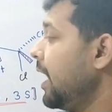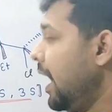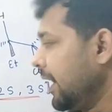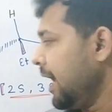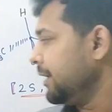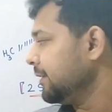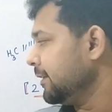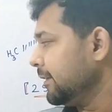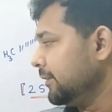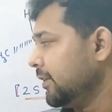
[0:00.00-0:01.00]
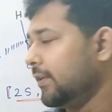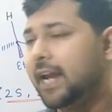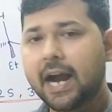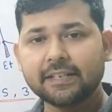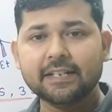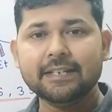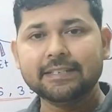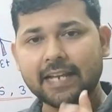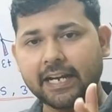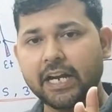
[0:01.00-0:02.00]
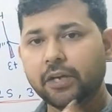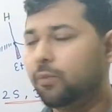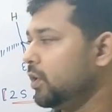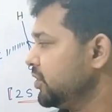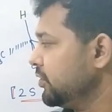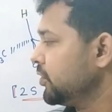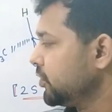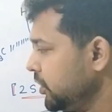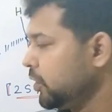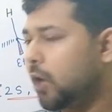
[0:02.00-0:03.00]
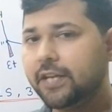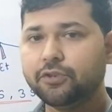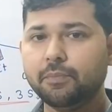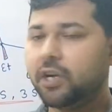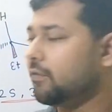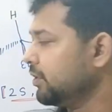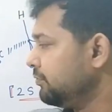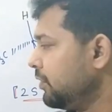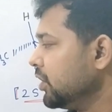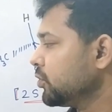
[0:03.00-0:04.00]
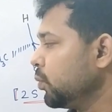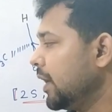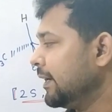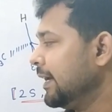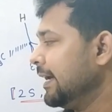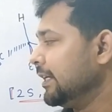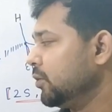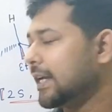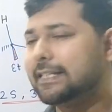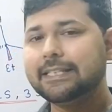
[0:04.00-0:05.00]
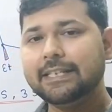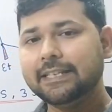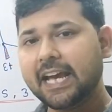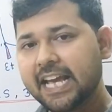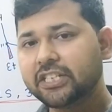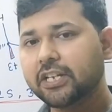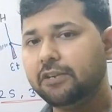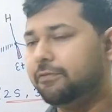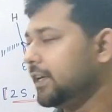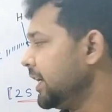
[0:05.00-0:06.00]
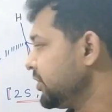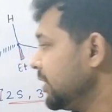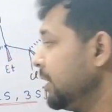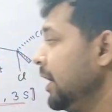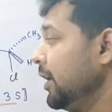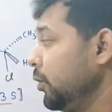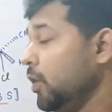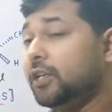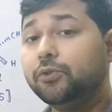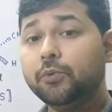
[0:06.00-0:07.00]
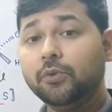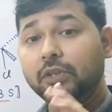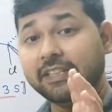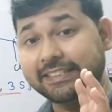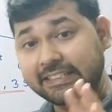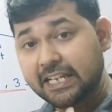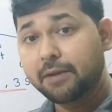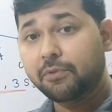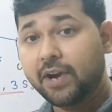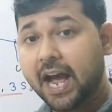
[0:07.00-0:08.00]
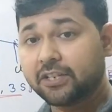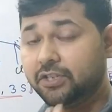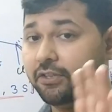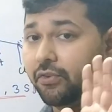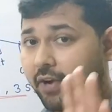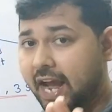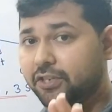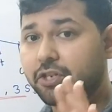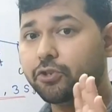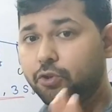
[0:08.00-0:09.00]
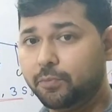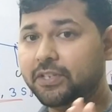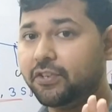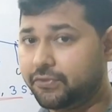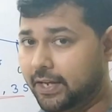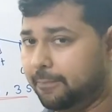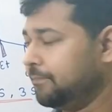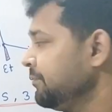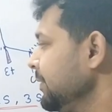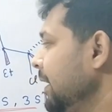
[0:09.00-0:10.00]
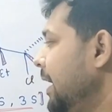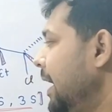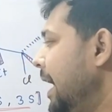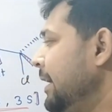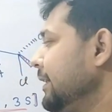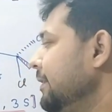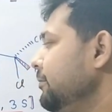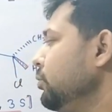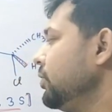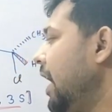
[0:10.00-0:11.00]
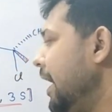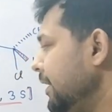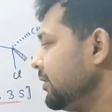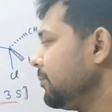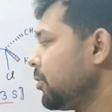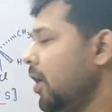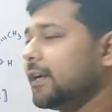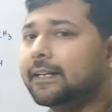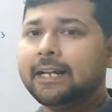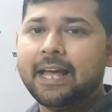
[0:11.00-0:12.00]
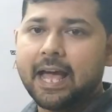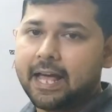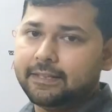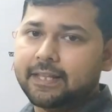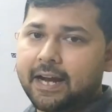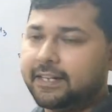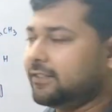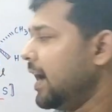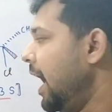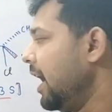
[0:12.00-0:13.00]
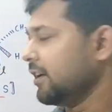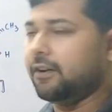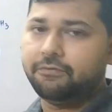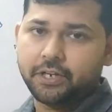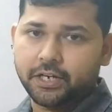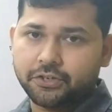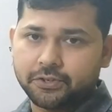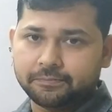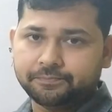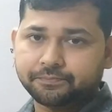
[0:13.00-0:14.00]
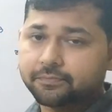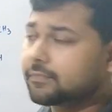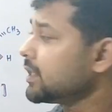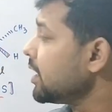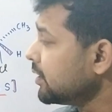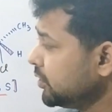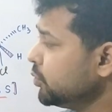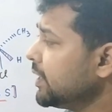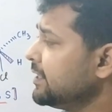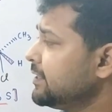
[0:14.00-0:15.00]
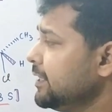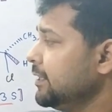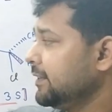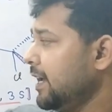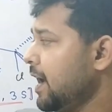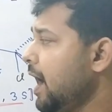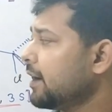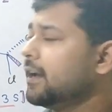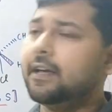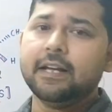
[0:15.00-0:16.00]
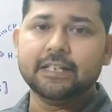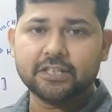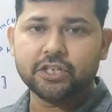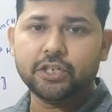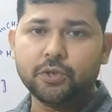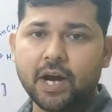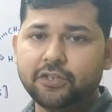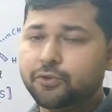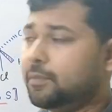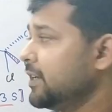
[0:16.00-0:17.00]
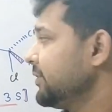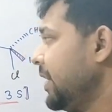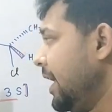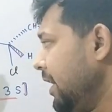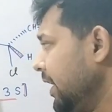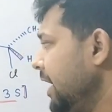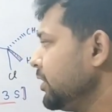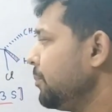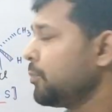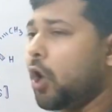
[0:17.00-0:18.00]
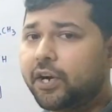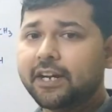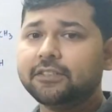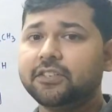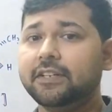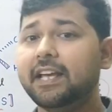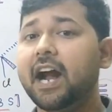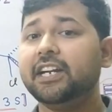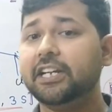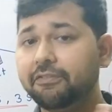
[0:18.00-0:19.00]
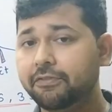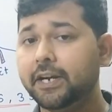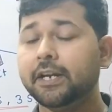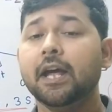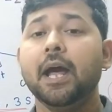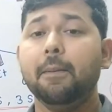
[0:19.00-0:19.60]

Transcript: Again, the reactant second, which is stereoisomer of the first one, you can see the S configuration going through the same reaction. The reaction should be the same and give you the another product, and that is R configuration. You can see they are stereoisomers, and again the products, they are different